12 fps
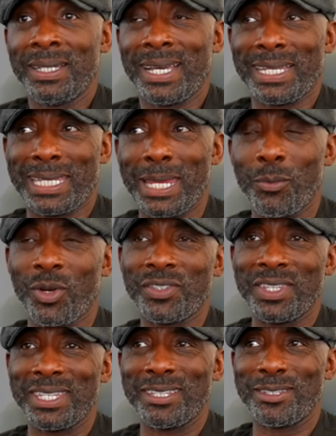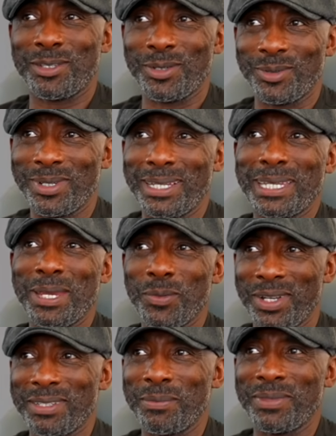And I keep watching these two, and I keep
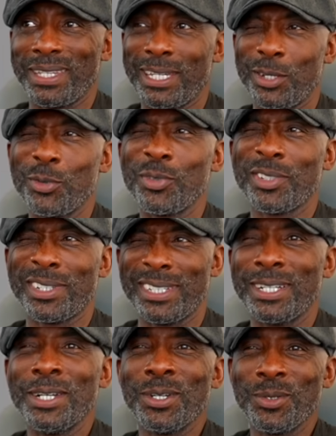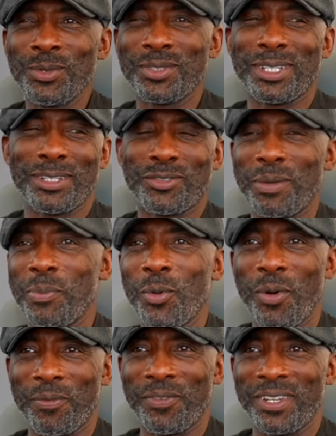watching them thinking, who's gonna, who's gonna triple
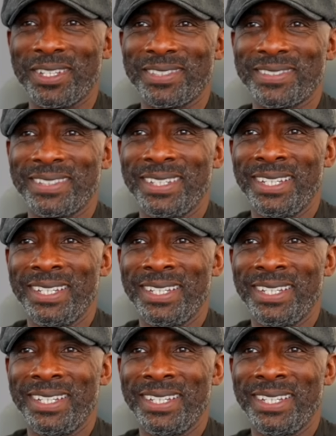up first?